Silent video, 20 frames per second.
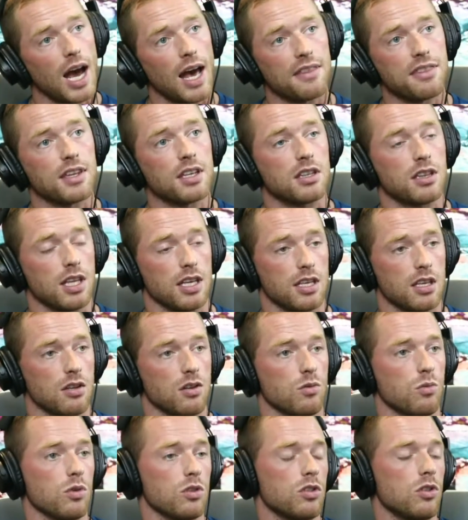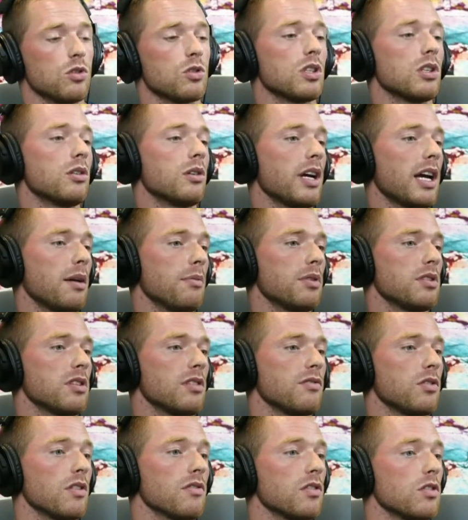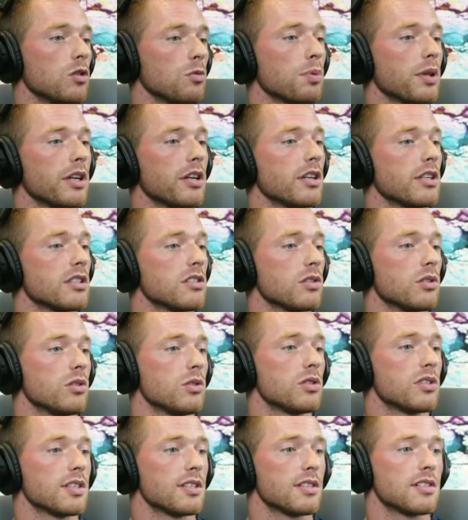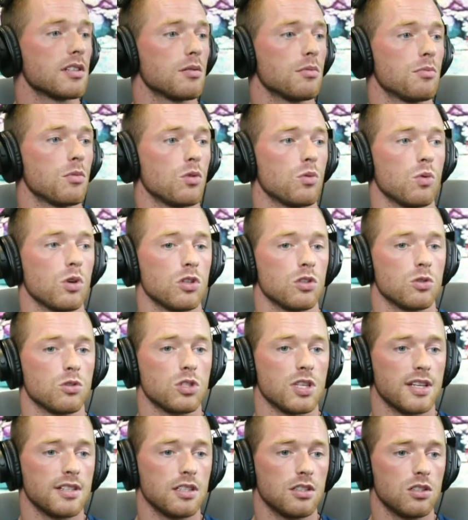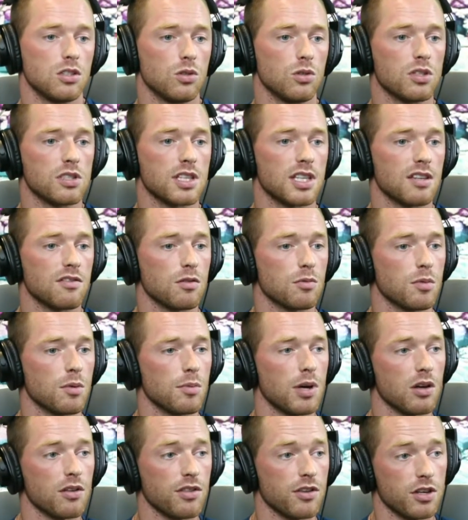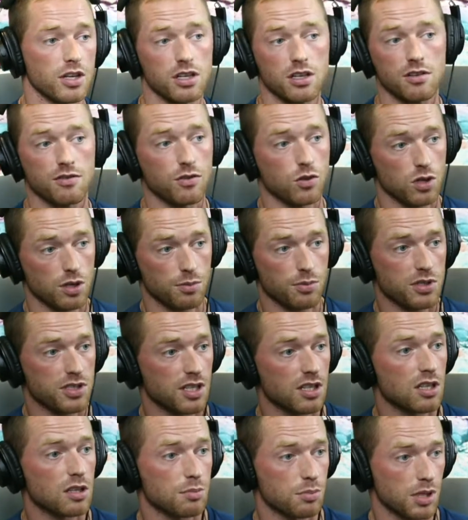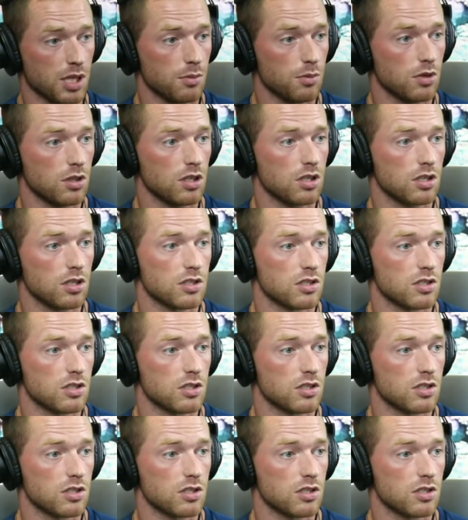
I think usually what happens if you have a new player into a new system, what you tend to do is give him about 30 to 40% of the playbook.